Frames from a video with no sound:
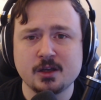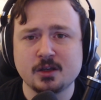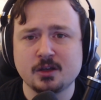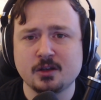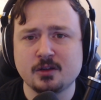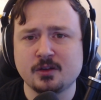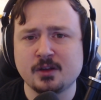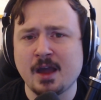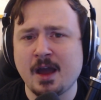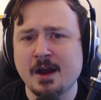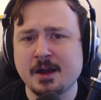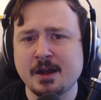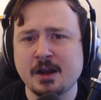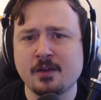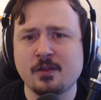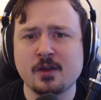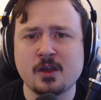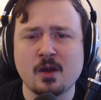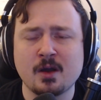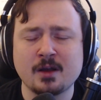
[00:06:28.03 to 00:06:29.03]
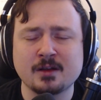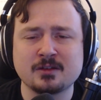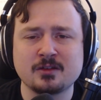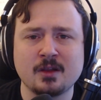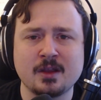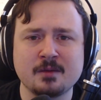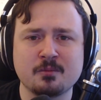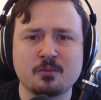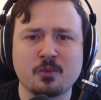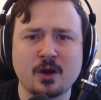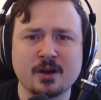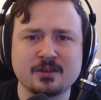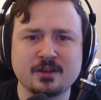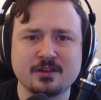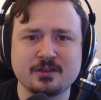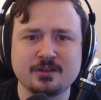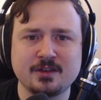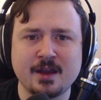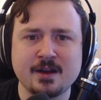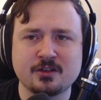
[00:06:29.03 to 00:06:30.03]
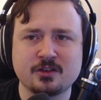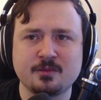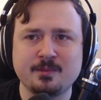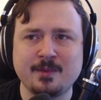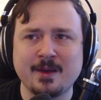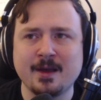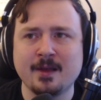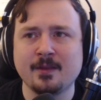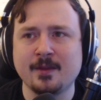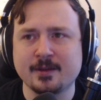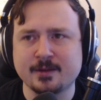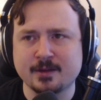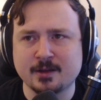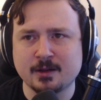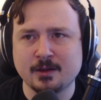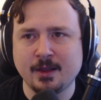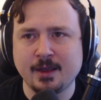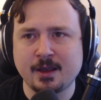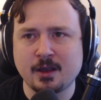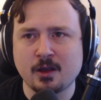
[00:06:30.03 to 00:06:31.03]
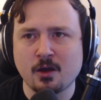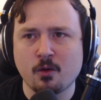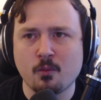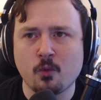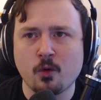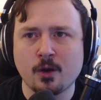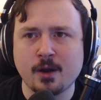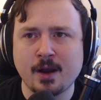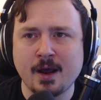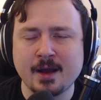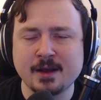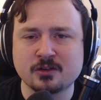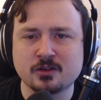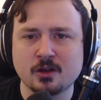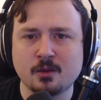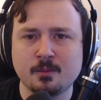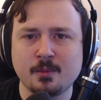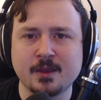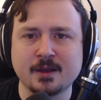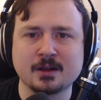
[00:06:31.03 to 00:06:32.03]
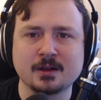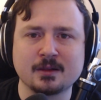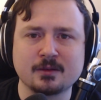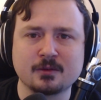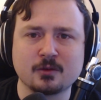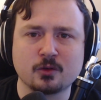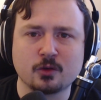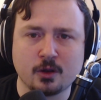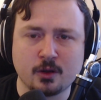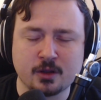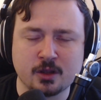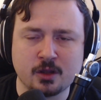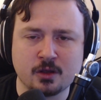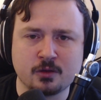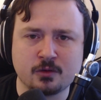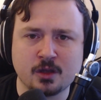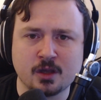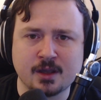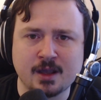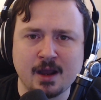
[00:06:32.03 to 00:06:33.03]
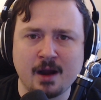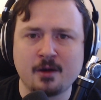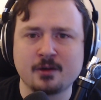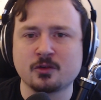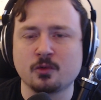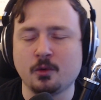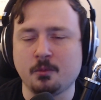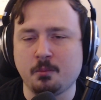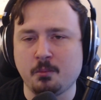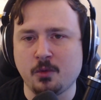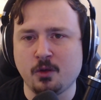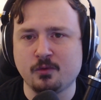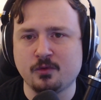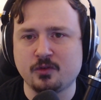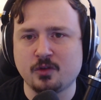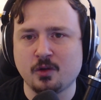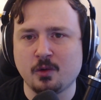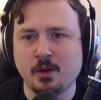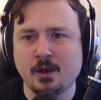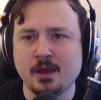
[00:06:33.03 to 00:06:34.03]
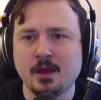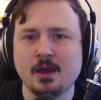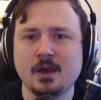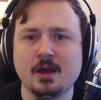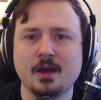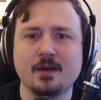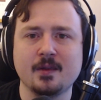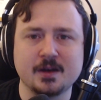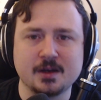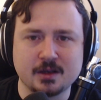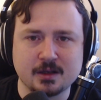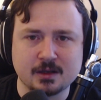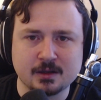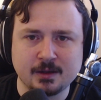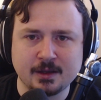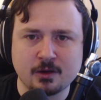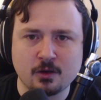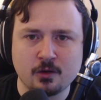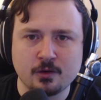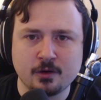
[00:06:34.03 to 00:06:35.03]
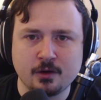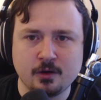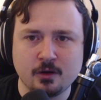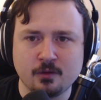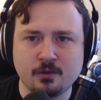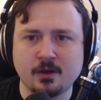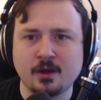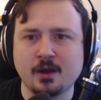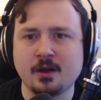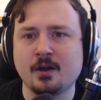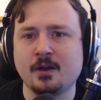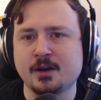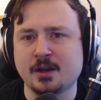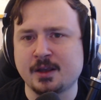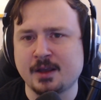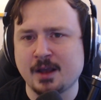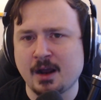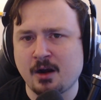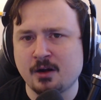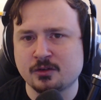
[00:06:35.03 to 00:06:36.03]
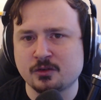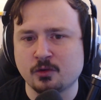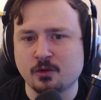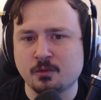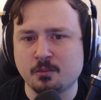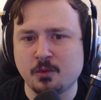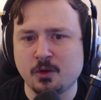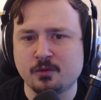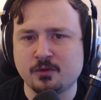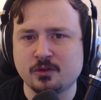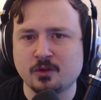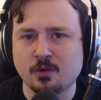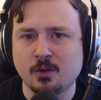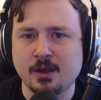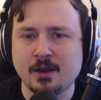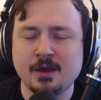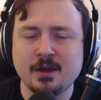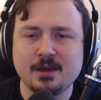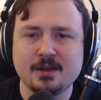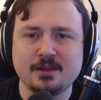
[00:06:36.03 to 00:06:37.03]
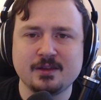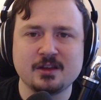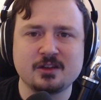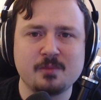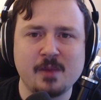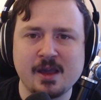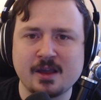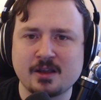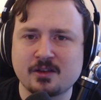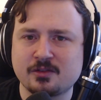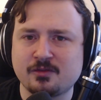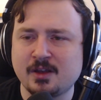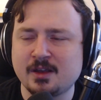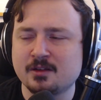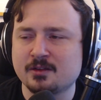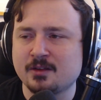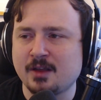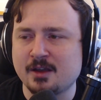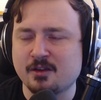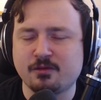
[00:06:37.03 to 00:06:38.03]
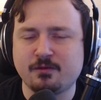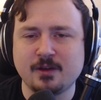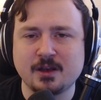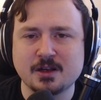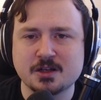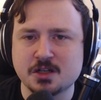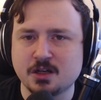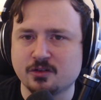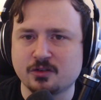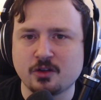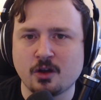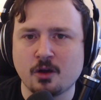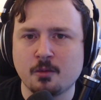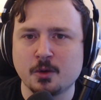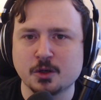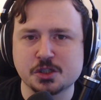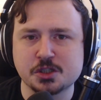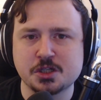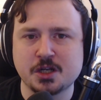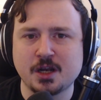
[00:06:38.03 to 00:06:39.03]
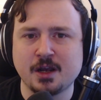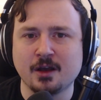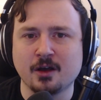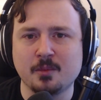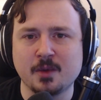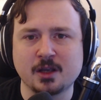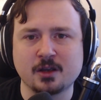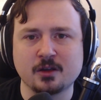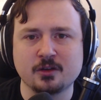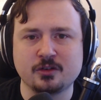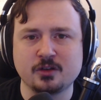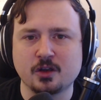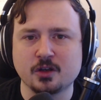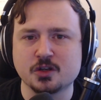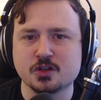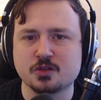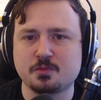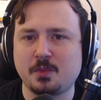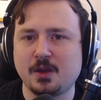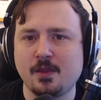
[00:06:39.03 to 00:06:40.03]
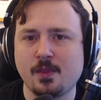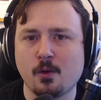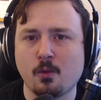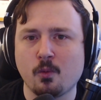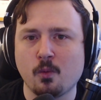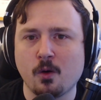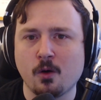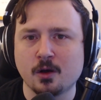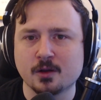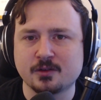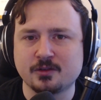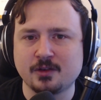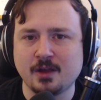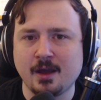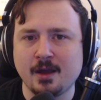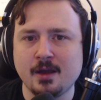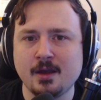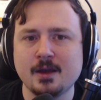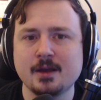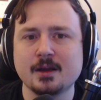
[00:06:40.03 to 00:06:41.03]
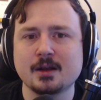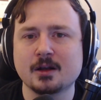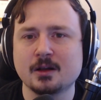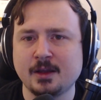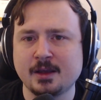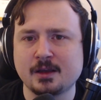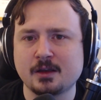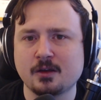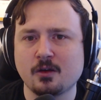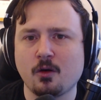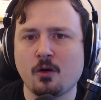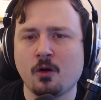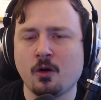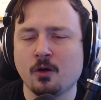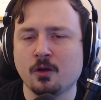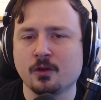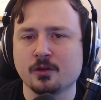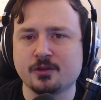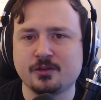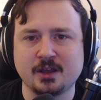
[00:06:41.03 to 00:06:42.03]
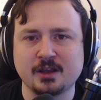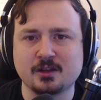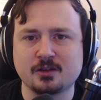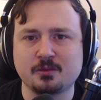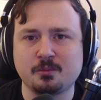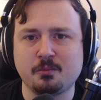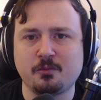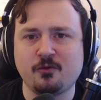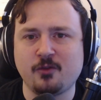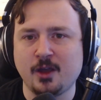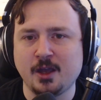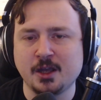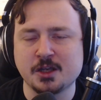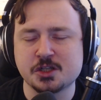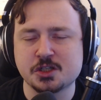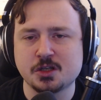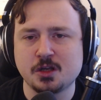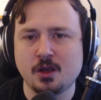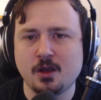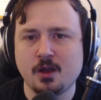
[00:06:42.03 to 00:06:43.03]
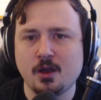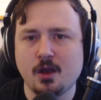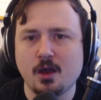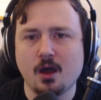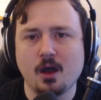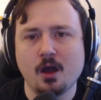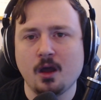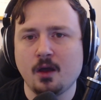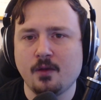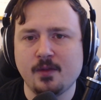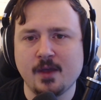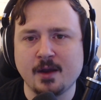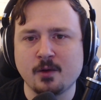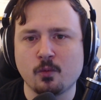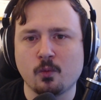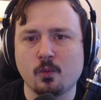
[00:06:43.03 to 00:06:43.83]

the idea that you had to then press the sense spell and then click on one item, then your character would move to it, and then you click on another and your character would move to it. This makes things like fishing so much chill, because you could just be in the water, click all 6 fish, and then